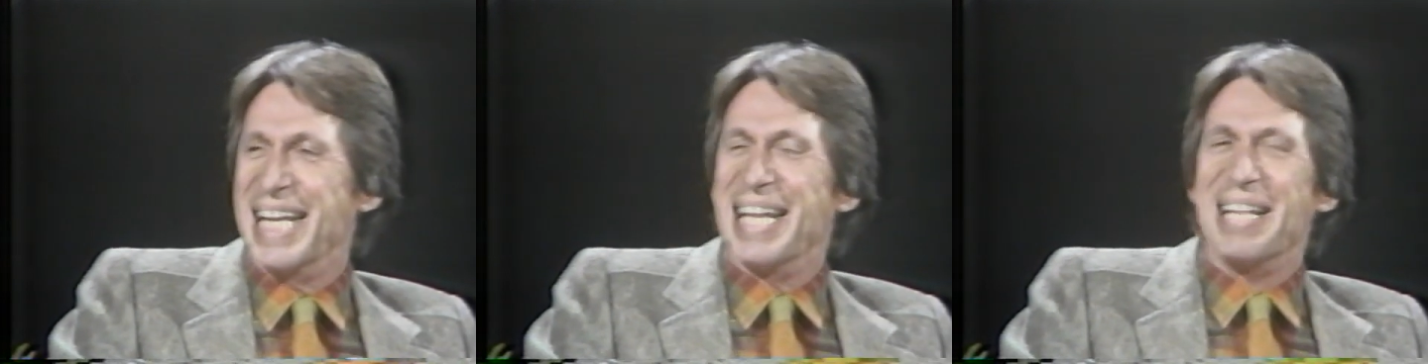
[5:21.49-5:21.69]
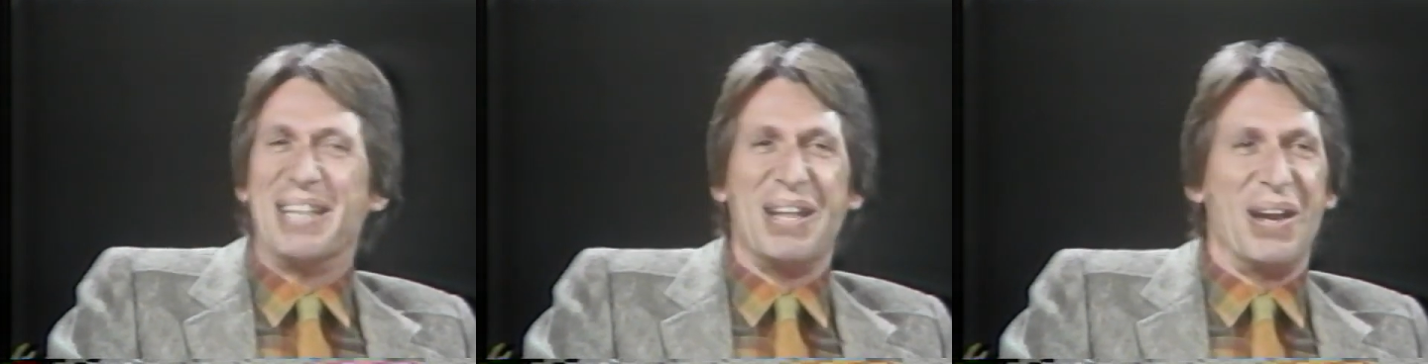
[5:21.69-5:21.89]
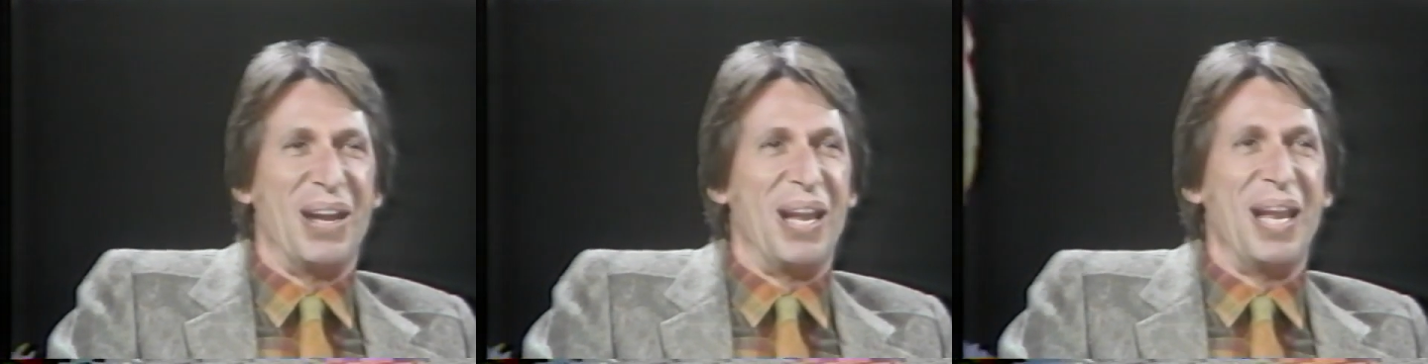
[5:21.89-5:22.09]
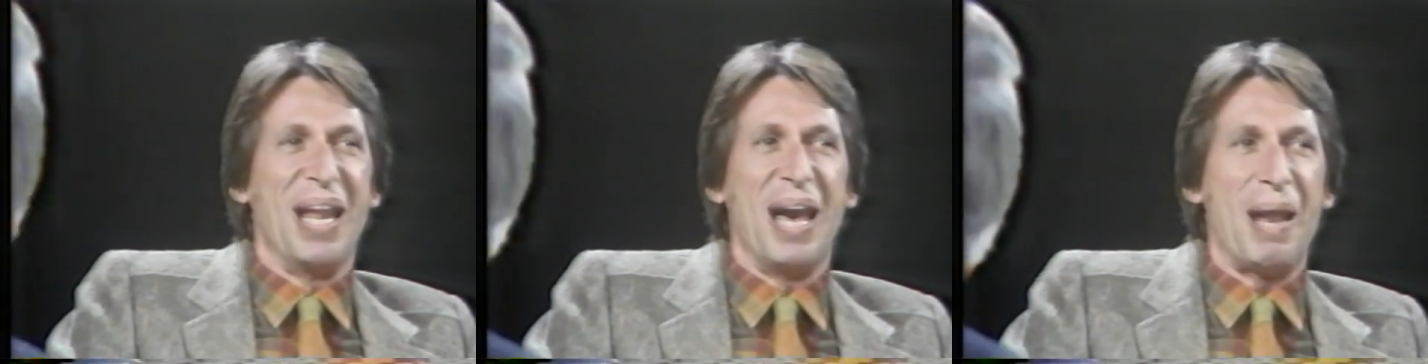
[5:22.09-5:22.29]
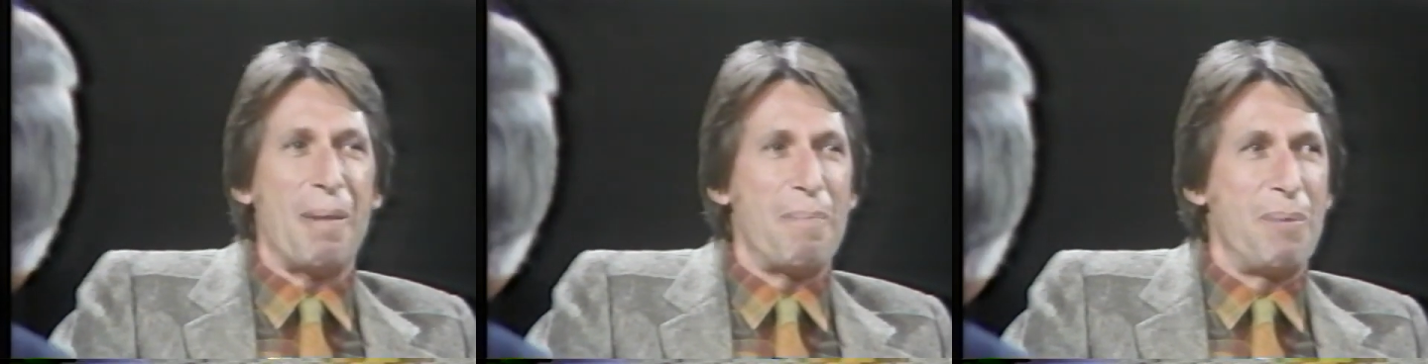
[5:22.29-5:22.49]
No, a
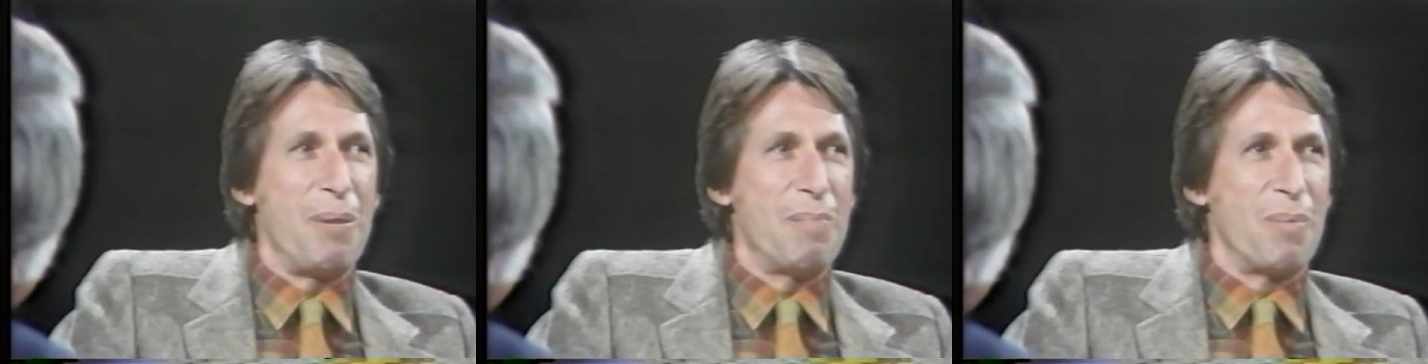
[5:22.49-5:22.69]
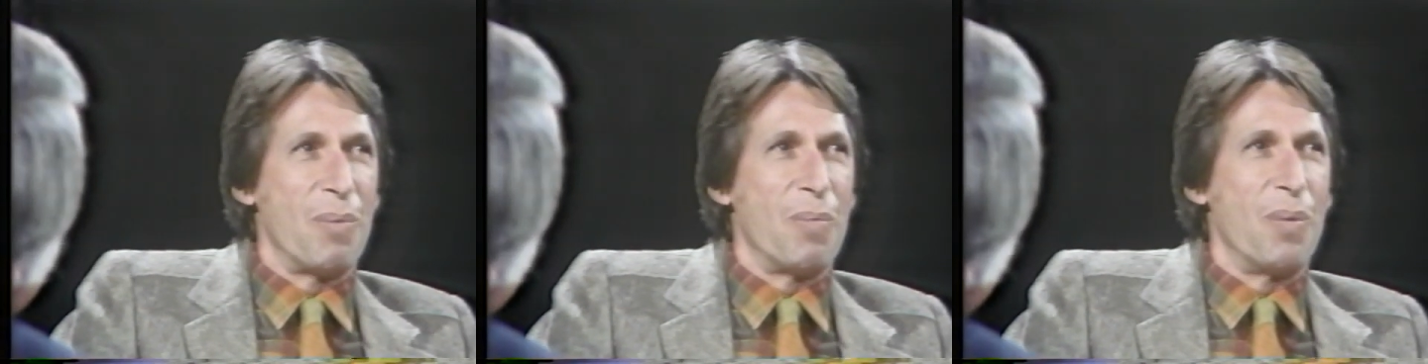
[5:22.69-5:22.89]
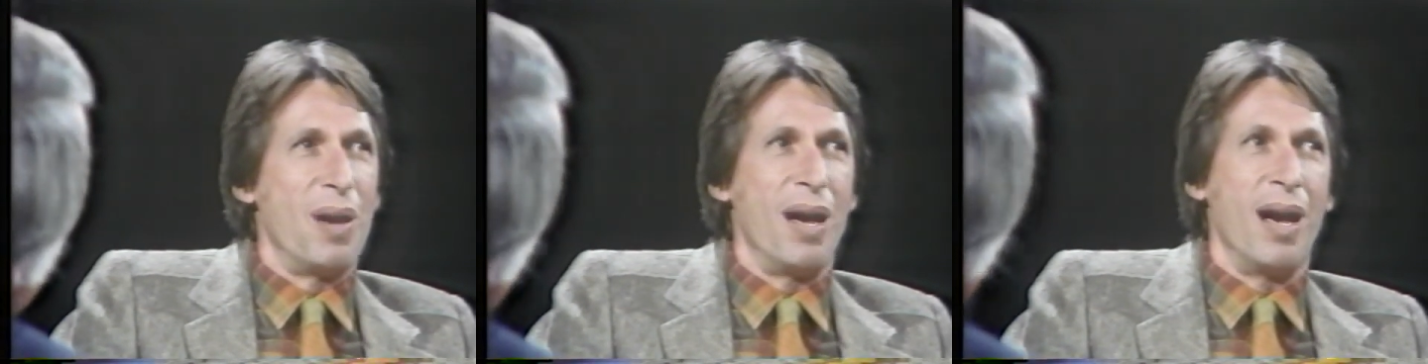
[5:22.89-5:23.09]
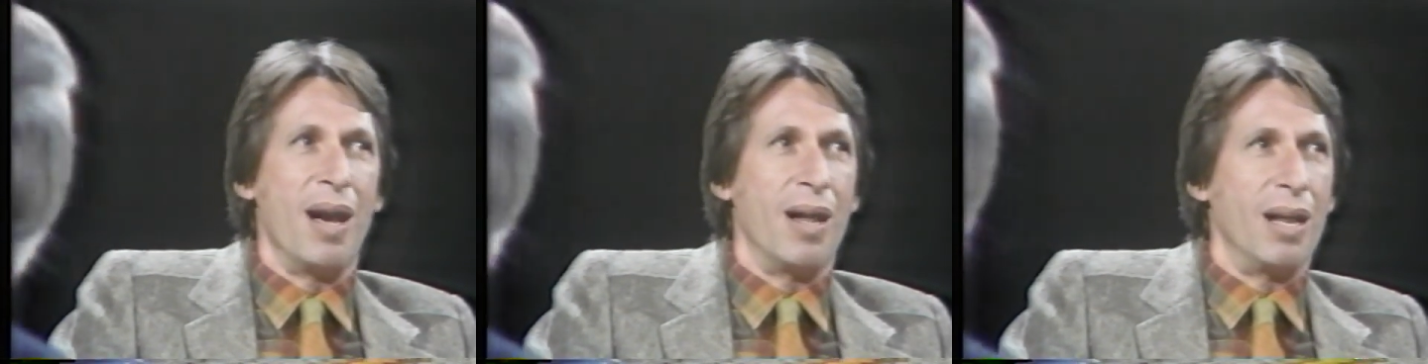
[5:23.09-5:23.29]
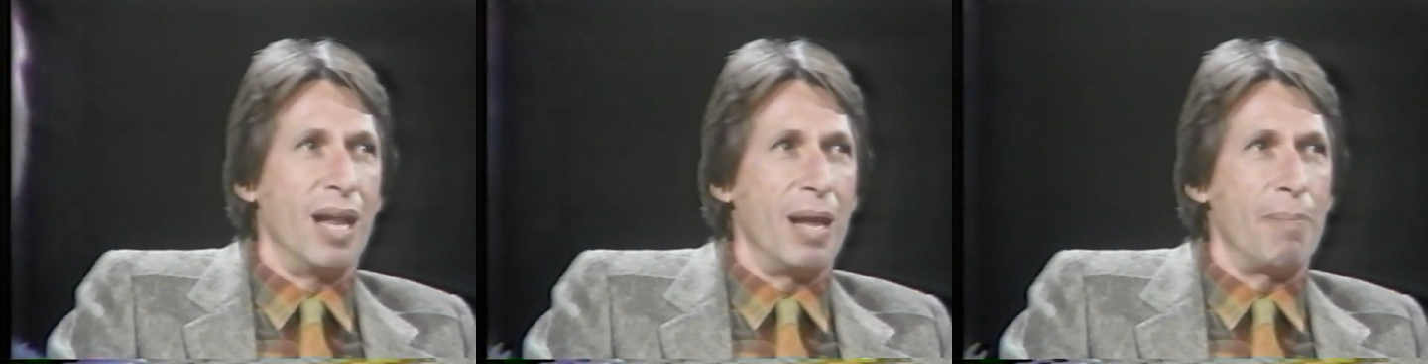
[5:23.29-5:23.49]
lot of people,
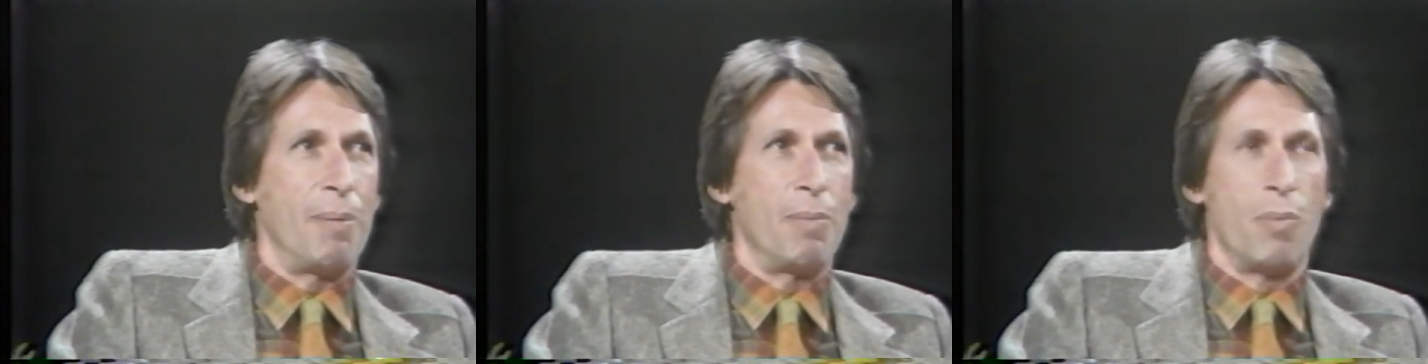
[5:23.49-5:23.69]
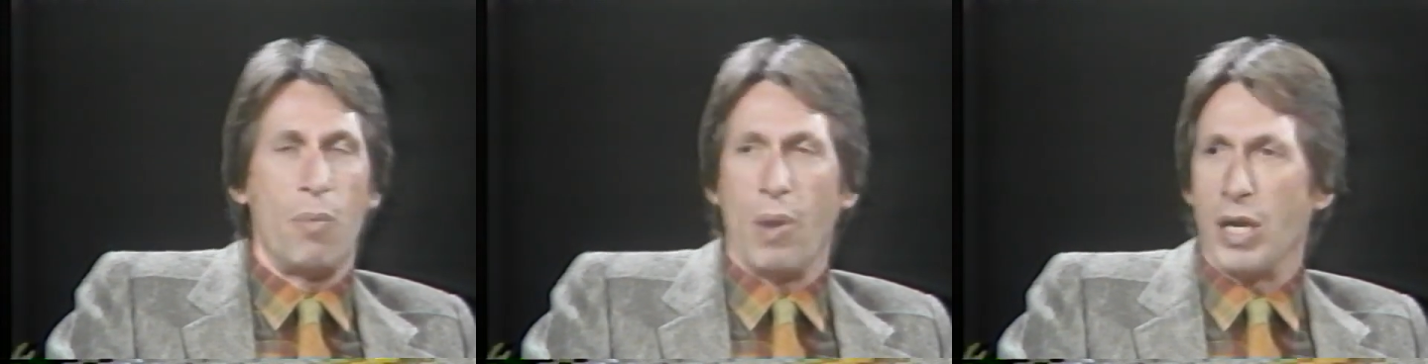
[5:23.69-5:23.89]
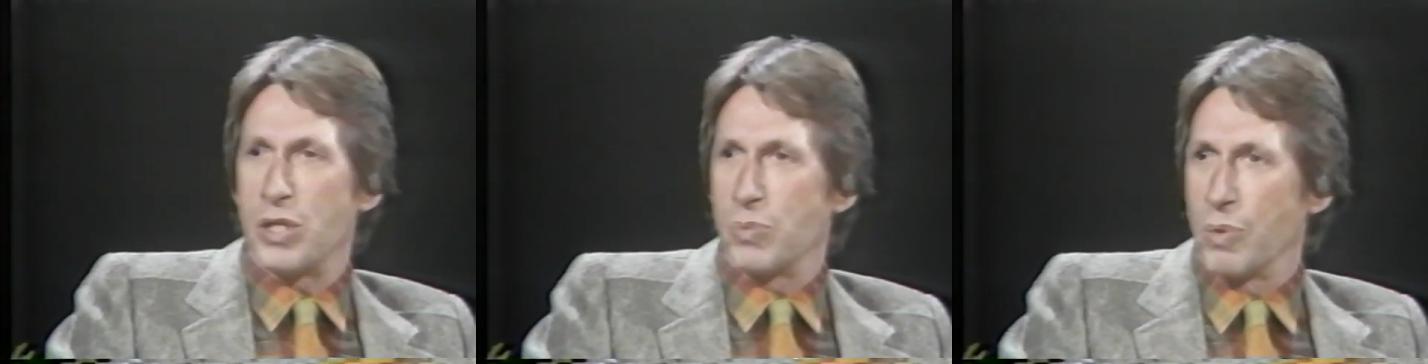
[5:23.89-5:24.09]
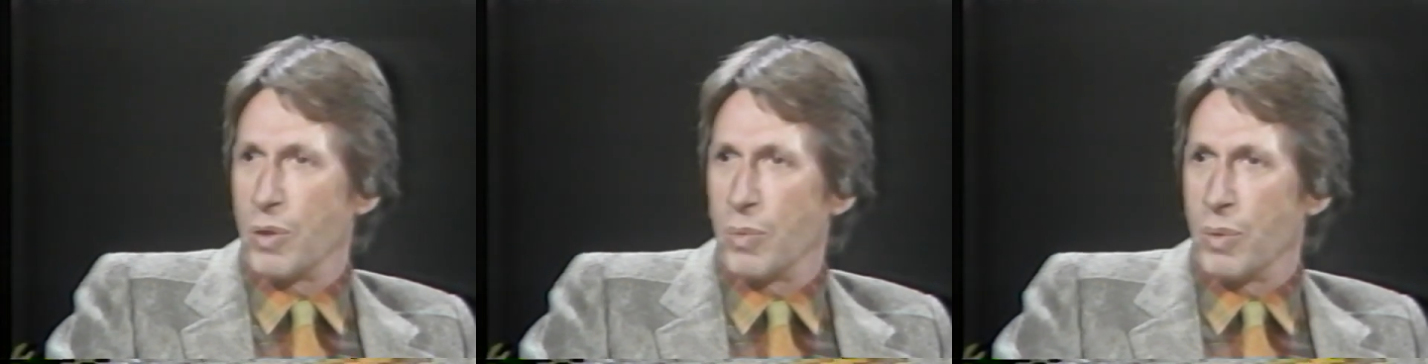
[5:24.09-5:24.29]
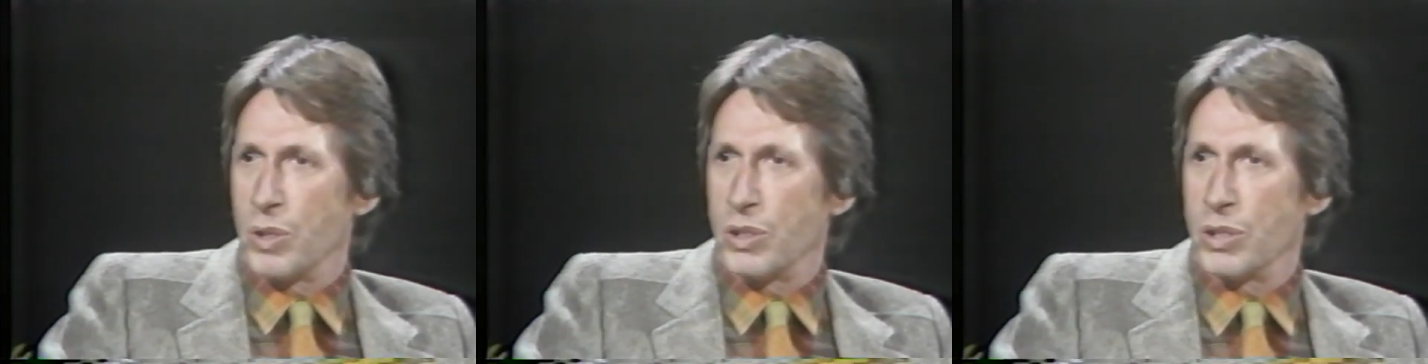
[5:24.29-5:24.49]
well, a lot of people watch
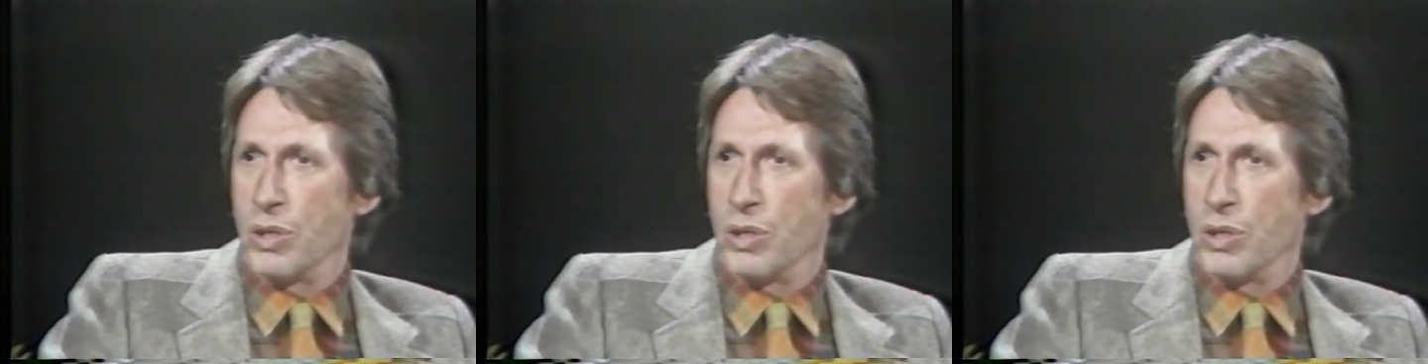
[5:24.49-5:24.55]
World War